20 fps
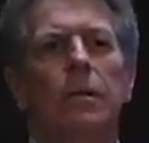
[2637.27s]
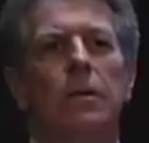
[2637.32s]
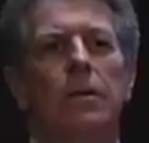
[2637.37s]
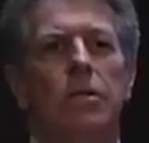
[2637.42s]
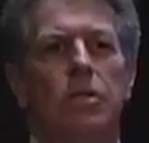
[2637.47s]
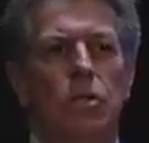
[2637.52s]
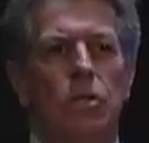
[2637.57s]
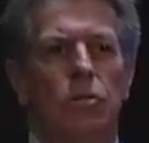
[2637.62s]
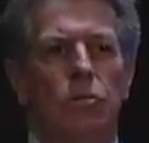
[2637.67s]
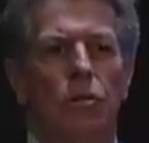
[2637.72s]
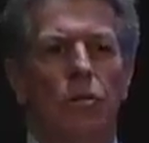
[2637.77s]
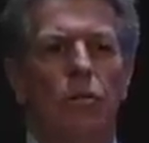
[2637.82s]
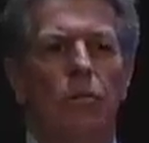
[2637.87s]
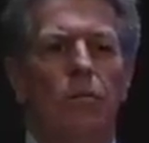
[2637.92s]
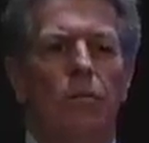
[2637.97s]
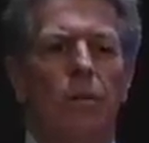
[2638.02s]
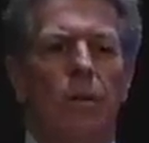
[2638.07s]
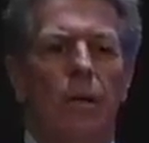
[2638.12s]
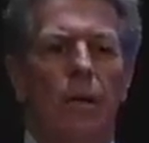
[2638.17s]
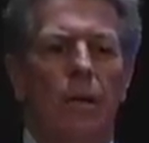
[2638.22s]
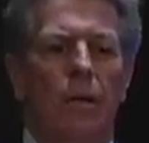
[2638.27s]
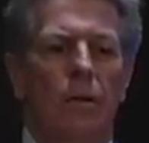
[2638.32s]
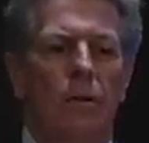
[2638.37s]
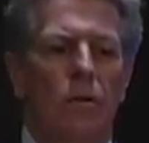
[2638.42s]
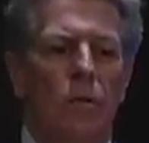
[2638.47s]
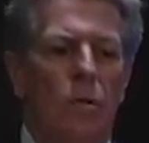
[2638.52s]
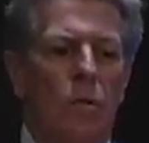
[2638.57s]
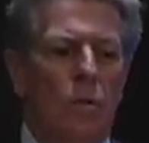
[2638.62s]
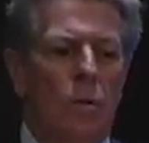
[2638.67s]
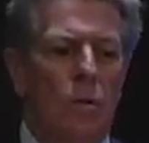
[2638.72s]
syndrome
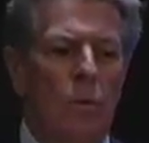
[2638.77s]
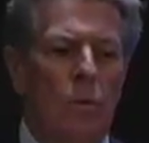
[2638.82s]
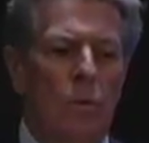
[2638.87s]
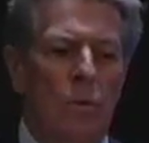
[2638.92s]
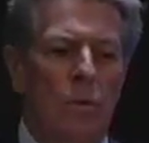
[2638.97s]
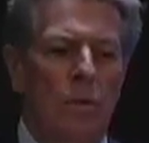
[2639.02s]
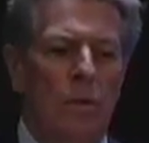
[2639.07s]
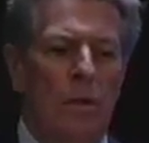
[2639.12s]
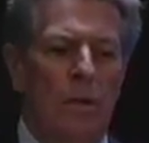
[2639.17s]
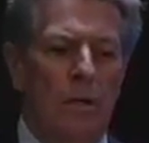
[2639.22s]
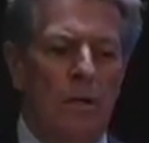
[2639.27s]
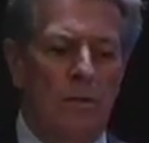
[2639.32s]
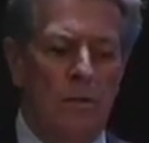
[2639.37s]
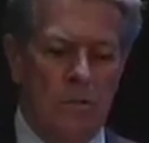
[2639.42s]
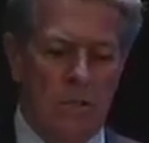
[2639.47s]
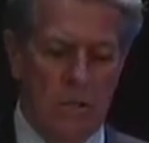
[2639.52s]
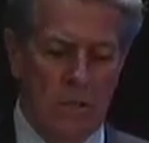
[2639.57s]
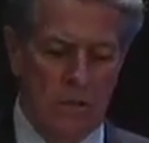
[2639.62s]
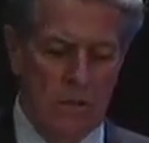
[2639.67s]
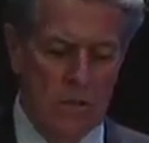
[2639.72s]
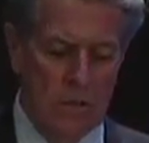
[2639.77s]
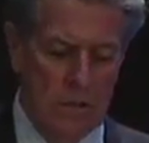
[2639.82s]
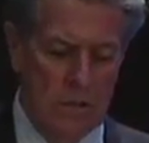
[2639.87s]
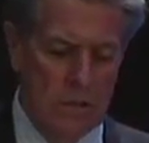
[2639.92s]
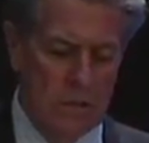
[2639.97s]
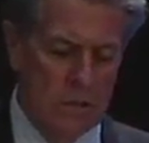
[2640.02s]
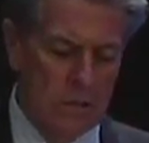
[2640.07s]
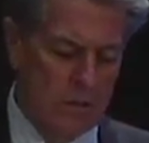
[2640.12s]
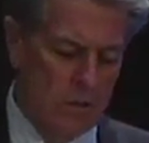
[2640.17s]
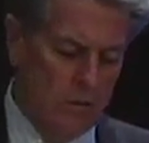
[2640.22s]
into the Diagnostic and
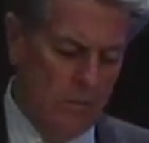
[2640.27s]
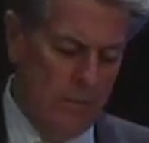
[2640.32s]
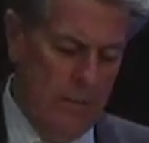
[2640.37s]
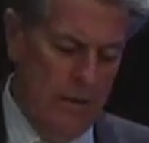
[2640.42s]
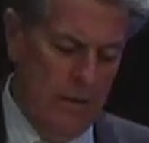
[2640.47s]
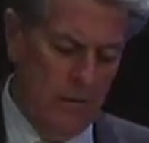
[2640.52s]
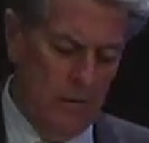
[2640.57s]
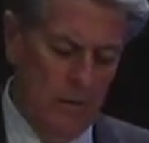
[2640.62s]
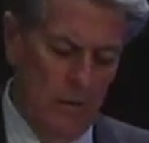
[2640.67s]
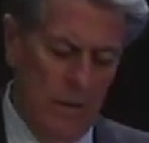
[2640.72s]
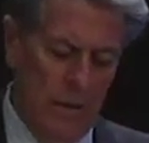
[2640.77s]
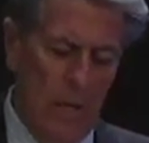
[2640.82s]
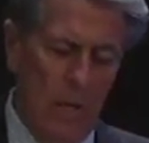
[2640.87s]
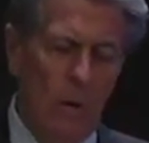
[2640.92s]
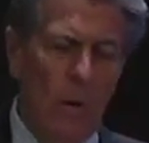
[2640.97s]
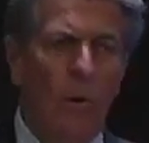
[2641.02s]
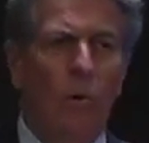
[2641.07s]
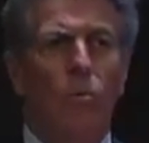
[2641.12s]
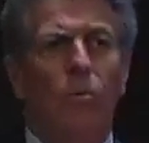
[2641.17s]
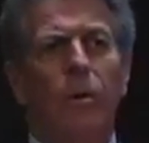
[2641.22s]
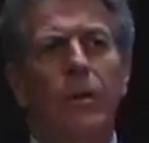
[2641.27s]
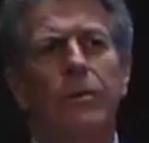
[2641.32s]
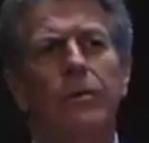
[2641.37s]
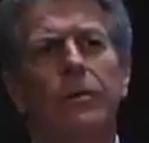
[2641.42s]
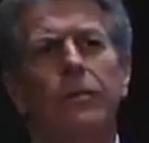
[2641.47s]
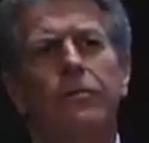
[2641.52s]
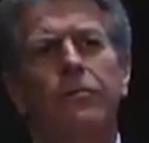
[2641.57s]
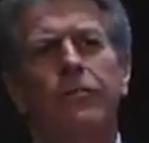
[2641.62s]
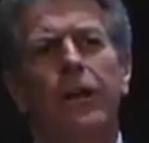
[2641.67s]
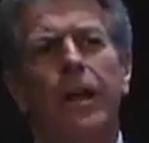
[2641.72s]
Statistical Manual, or whether
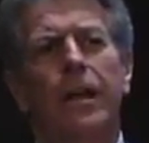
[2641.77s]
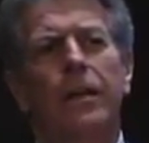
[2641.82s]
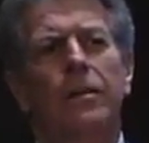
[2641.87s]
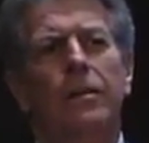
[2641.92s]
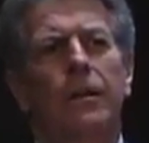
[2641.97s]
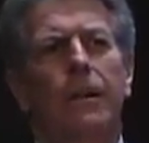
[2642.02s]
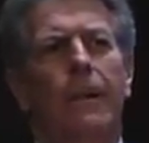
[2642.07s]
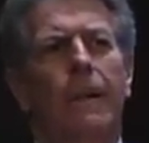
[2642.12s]
in fact